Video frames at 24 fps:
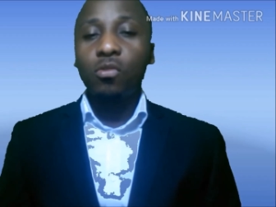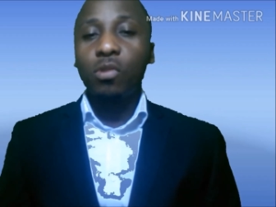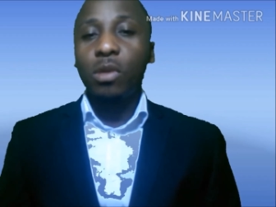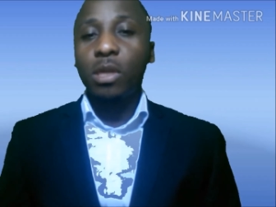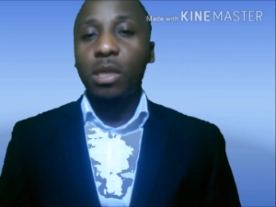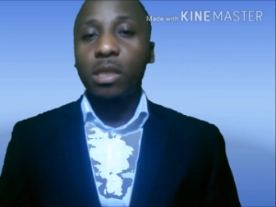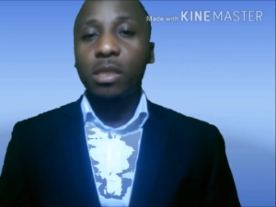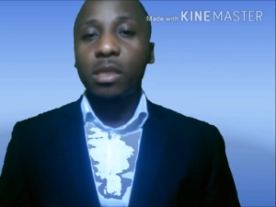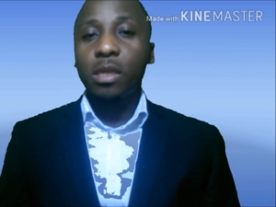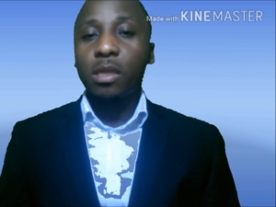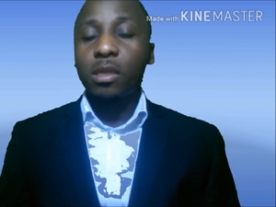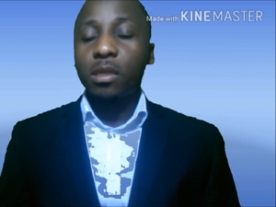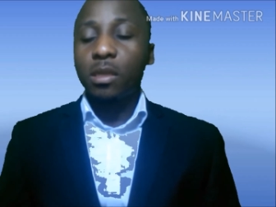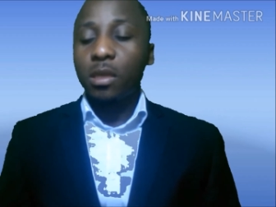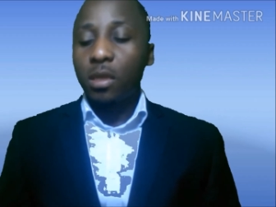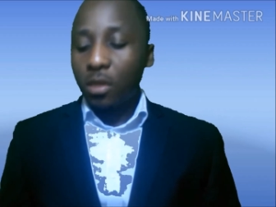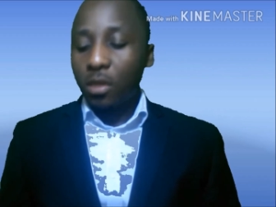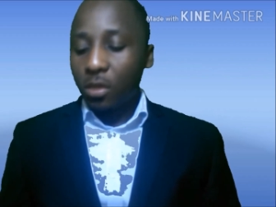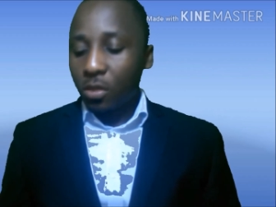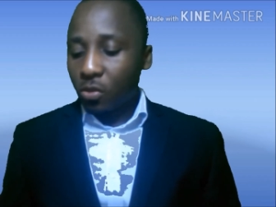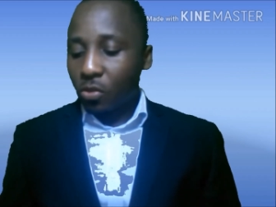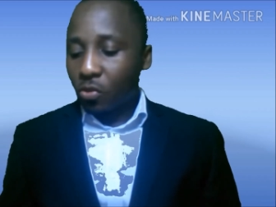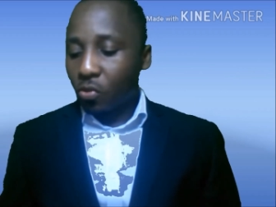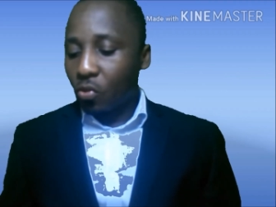You understand?
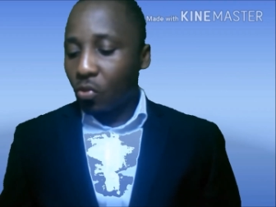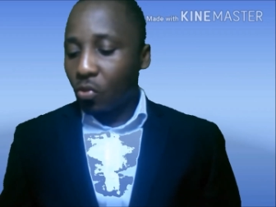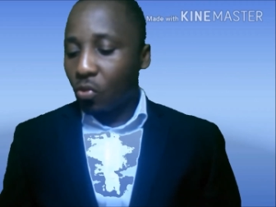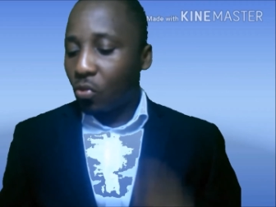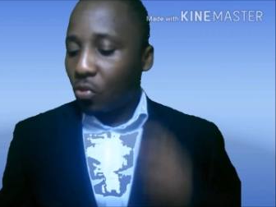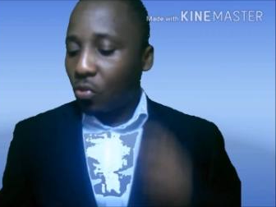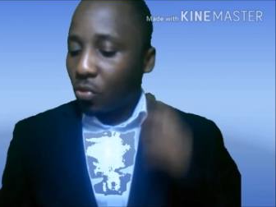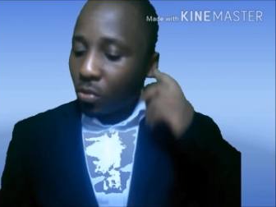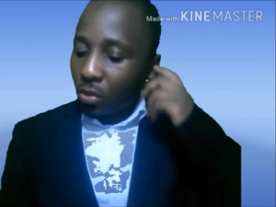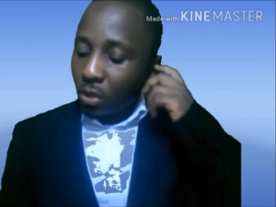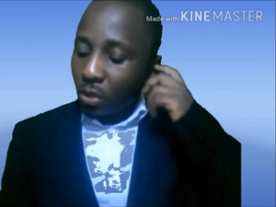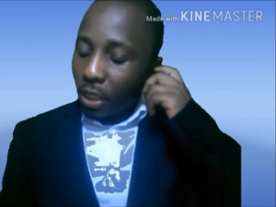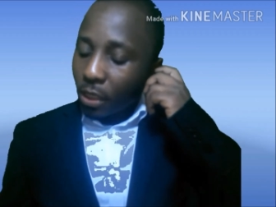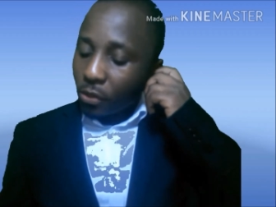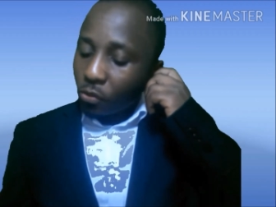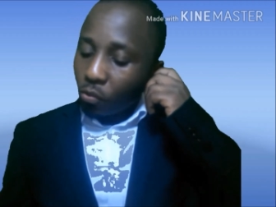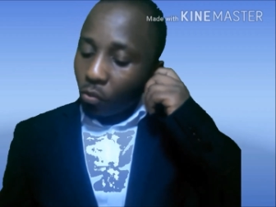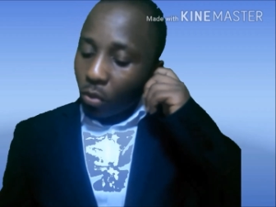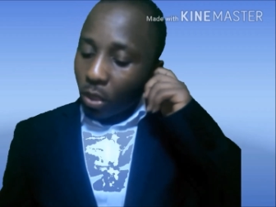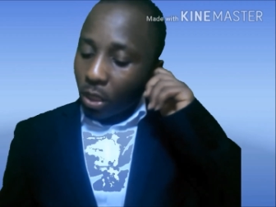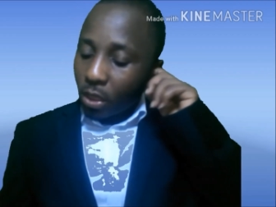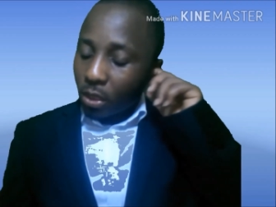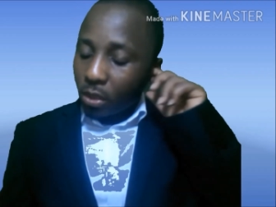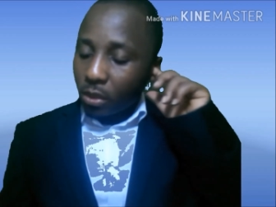So
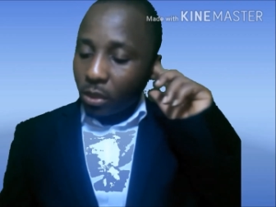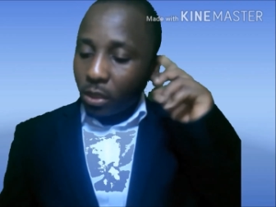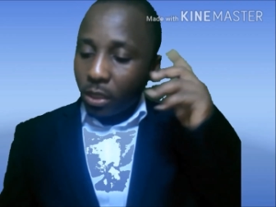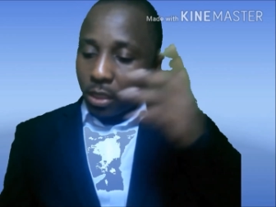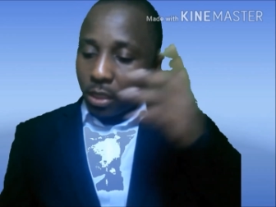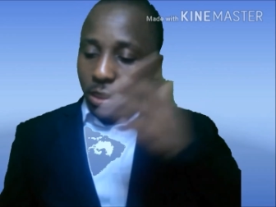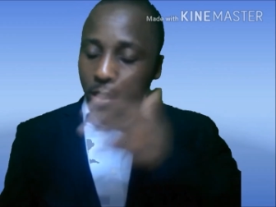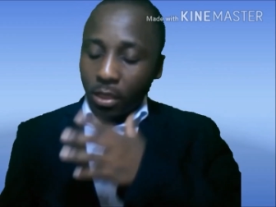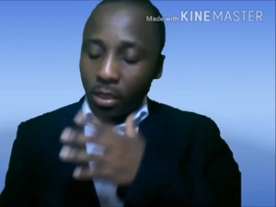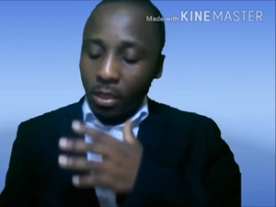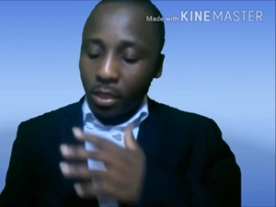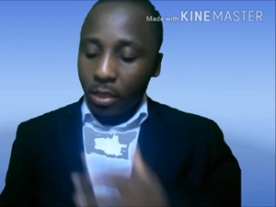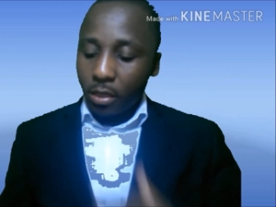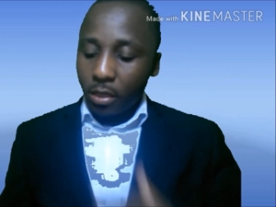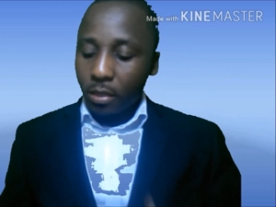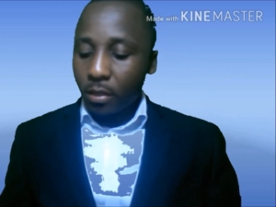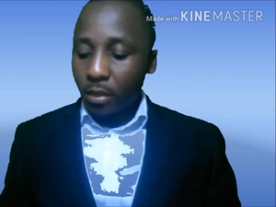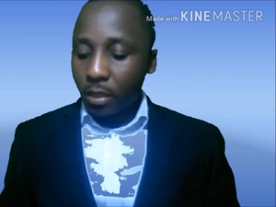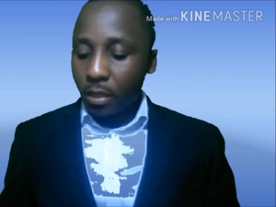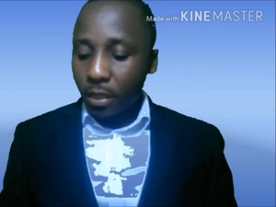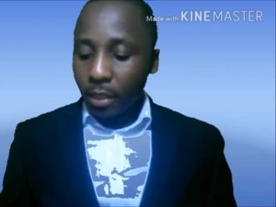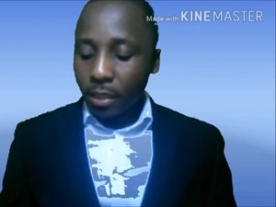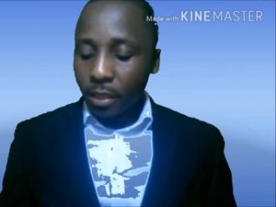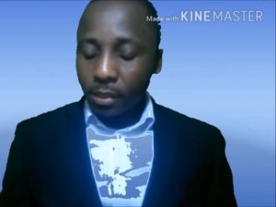that one, the
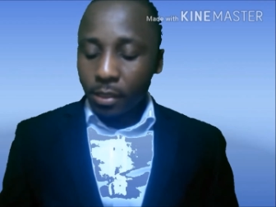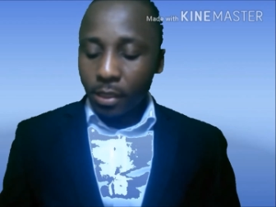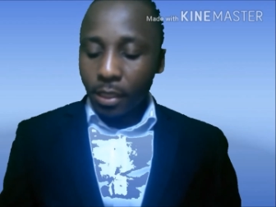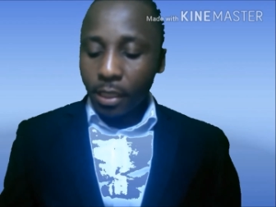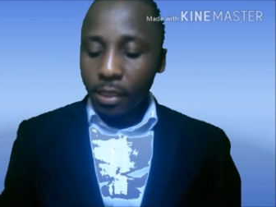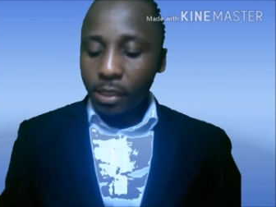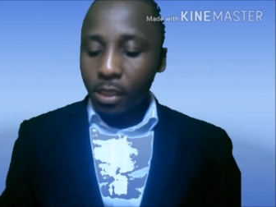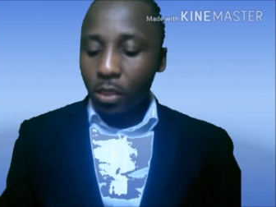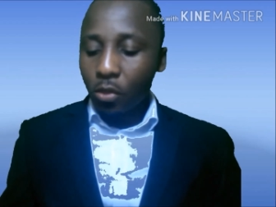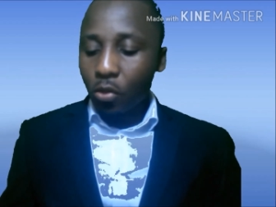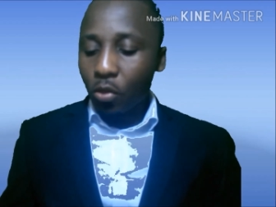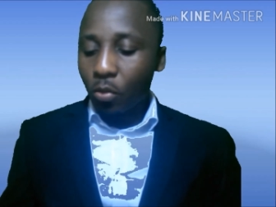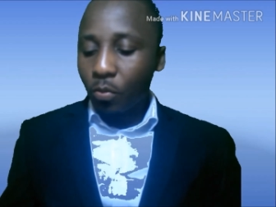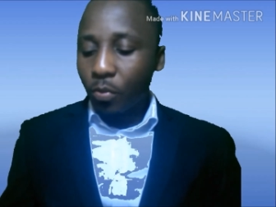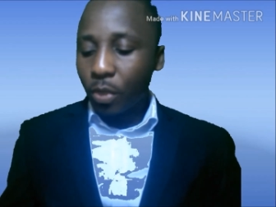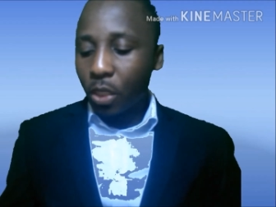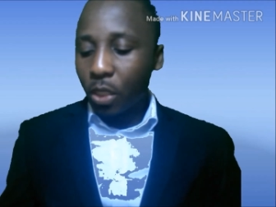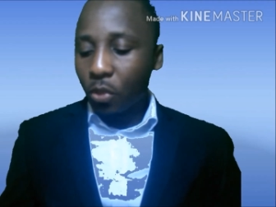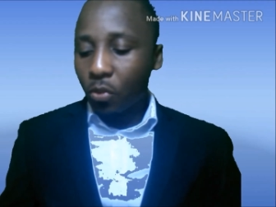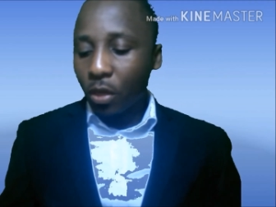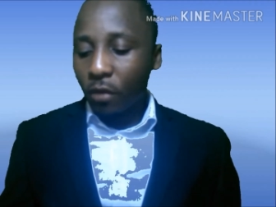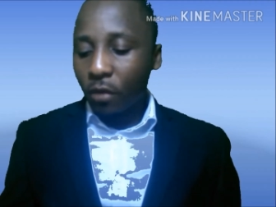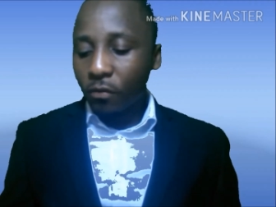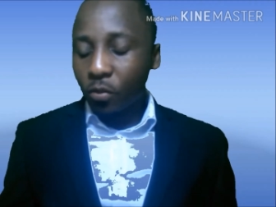estate
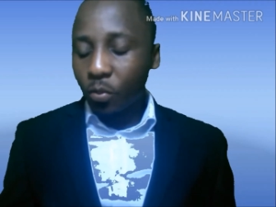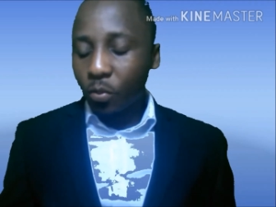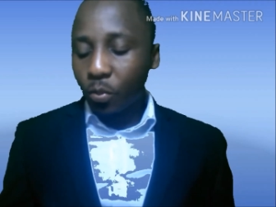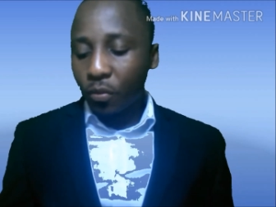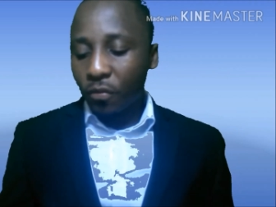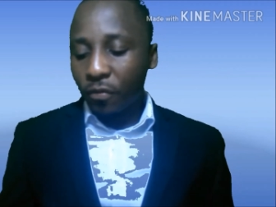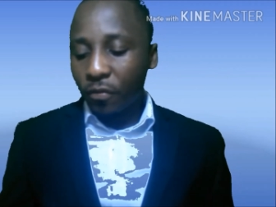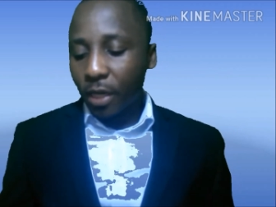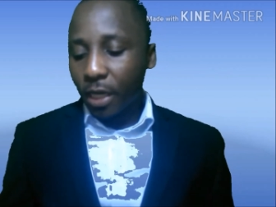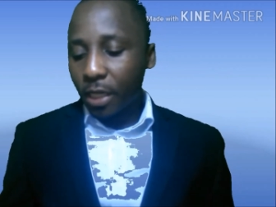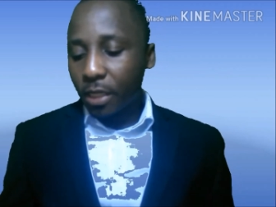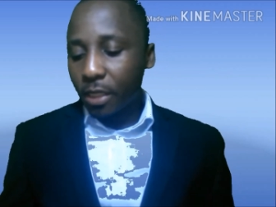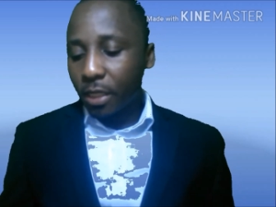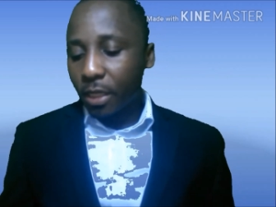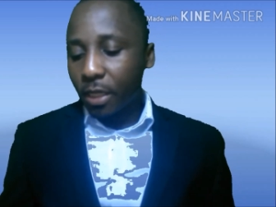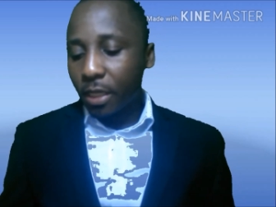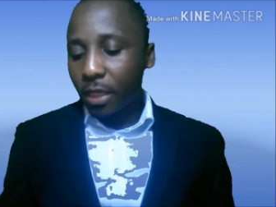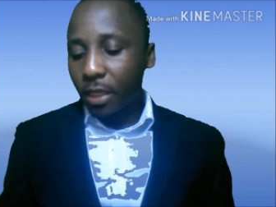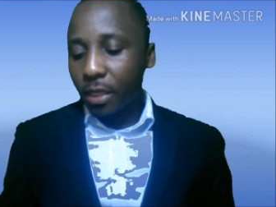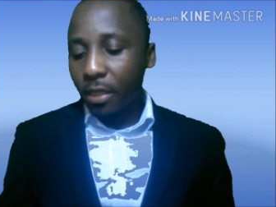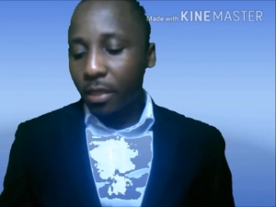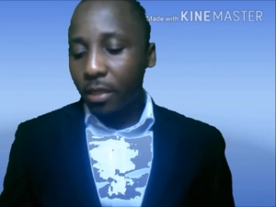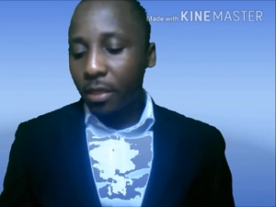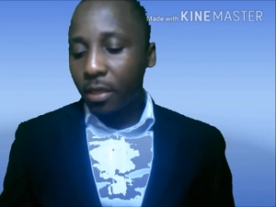company will have to provide
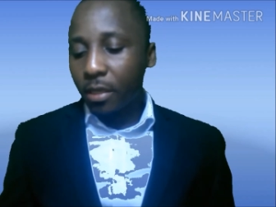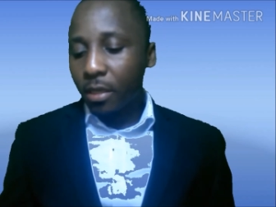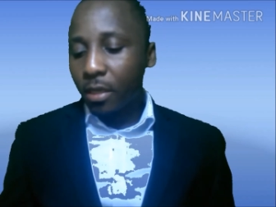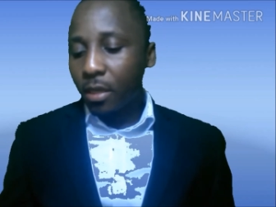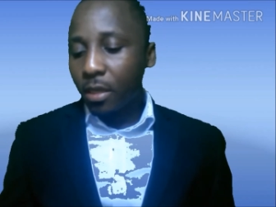the